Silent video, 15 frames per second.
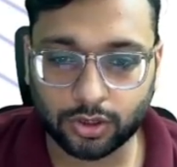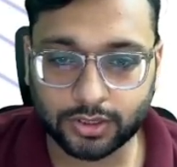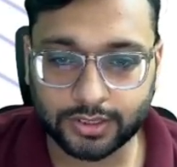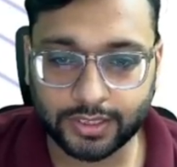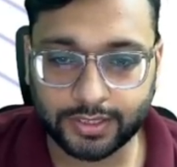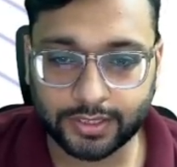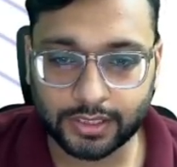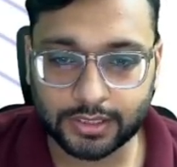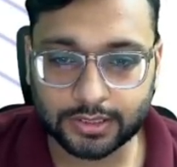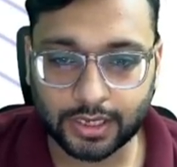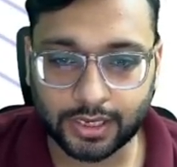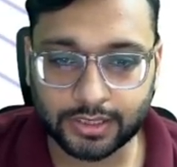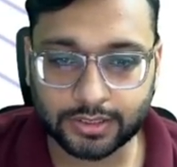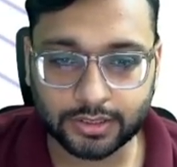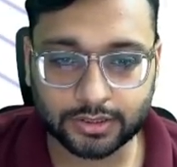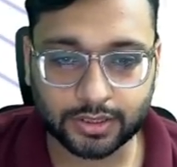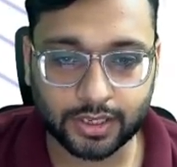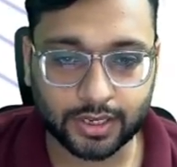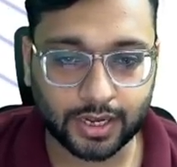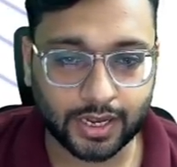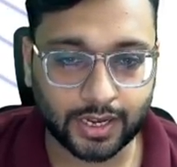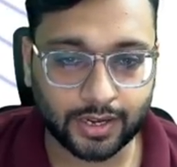the details, I'll just
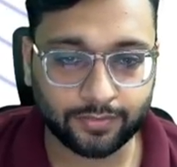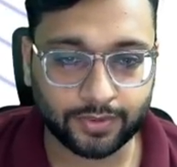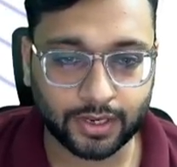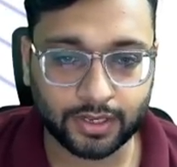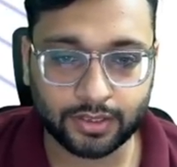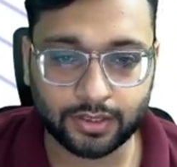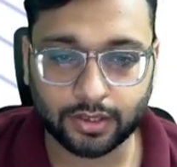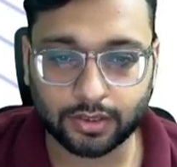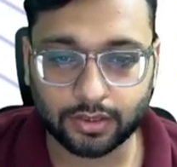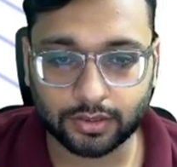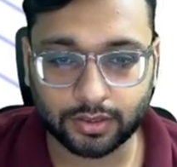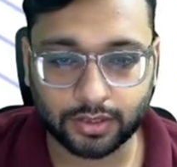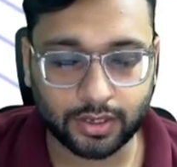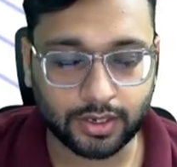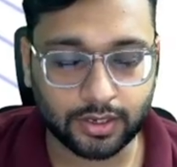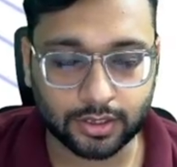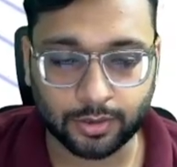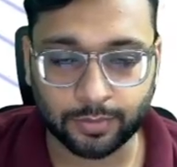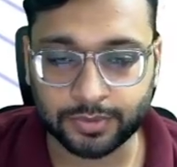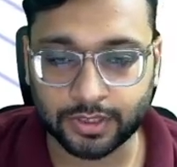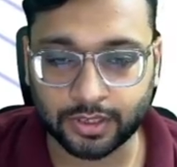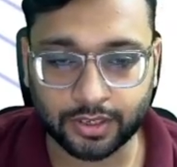click I have read the
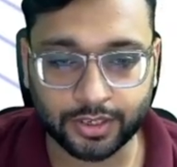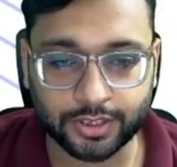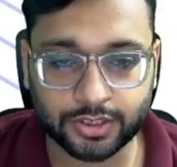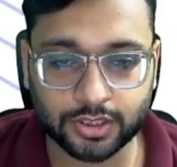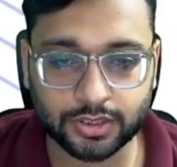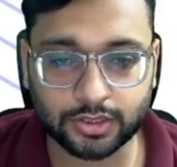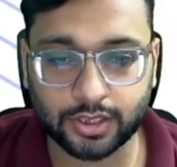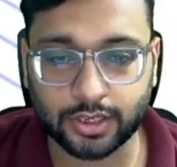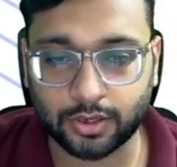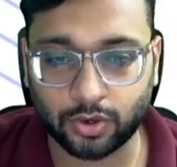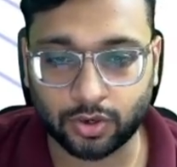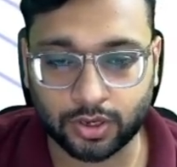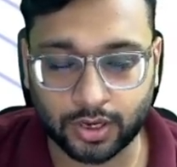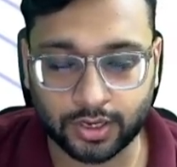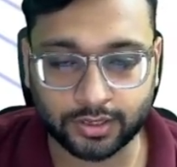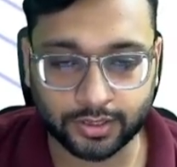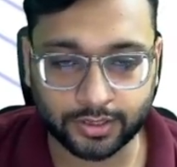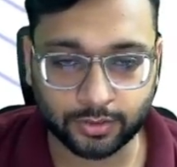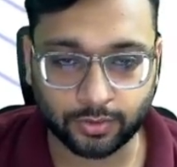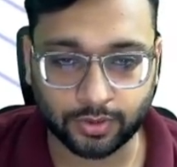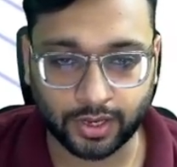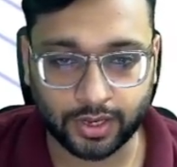terms and conditions, click on
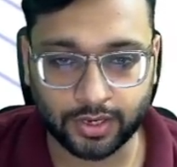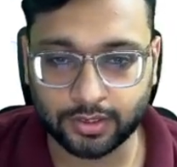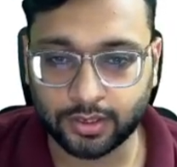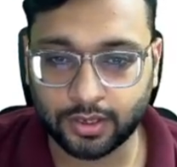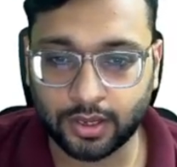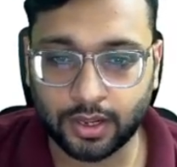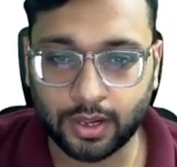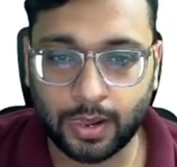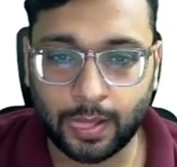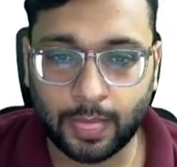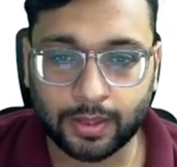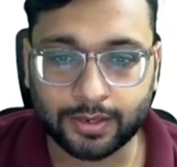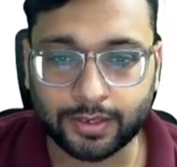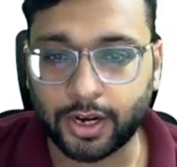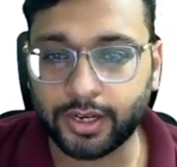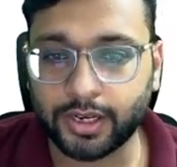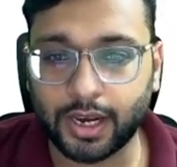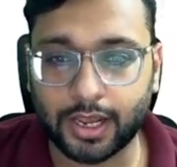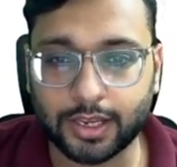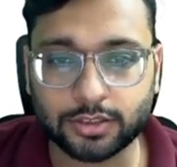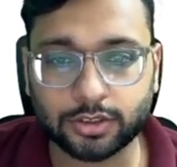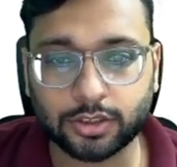continue again. Now it will
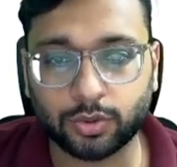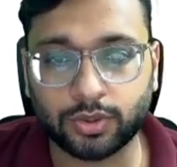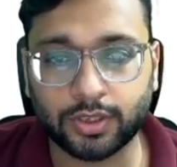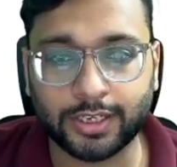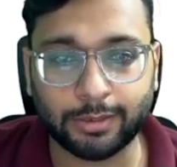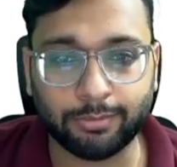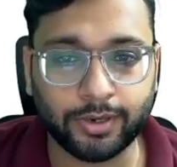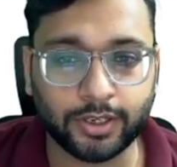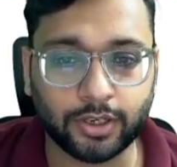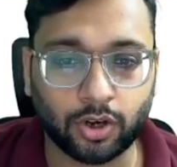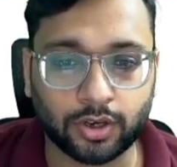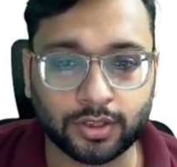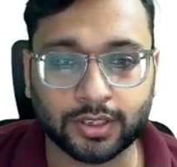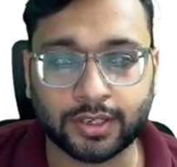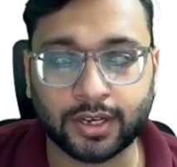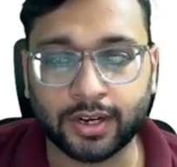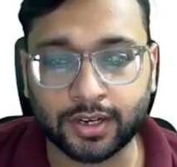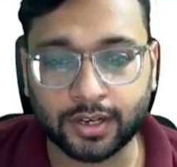ask you the debit or the credit